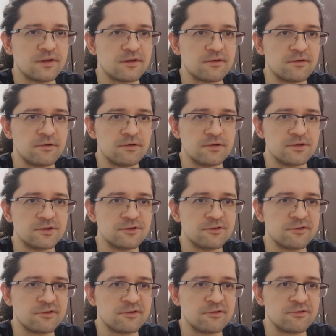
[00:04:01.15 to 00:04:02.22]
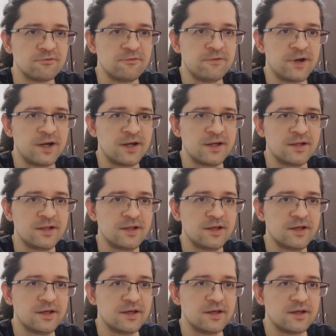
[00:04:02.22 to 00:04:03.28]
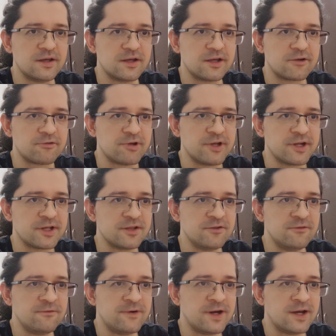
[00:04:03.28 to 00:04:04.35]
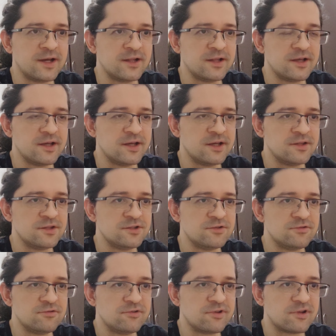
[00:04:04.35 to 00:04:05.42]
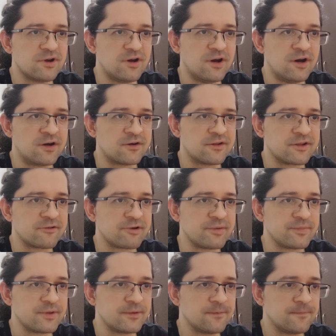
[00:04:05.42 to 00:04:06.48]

So just go to File, create a new file, and choose R script.